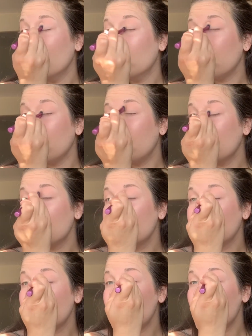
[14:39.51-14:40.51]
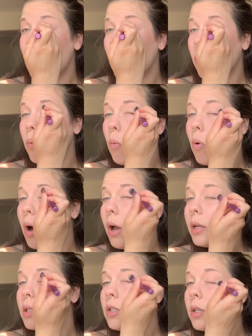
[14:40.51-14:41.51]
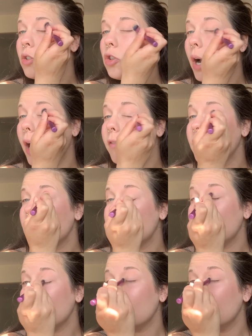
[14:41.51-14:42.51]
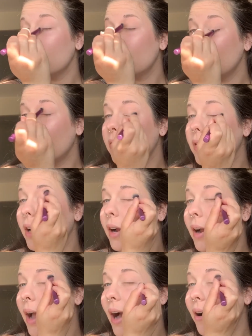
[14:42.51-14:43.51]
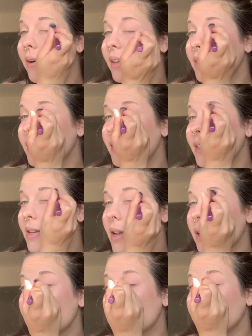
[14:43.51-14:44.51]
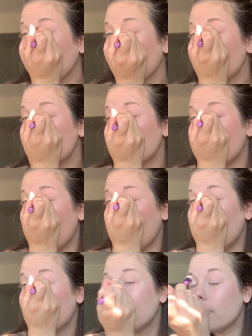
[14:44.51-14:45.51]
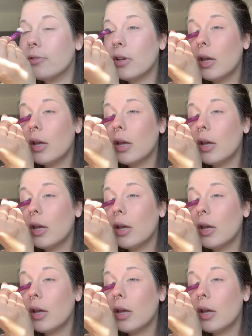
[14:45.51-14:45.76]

People don't want to drive to see you if you're out in the sticks, first off.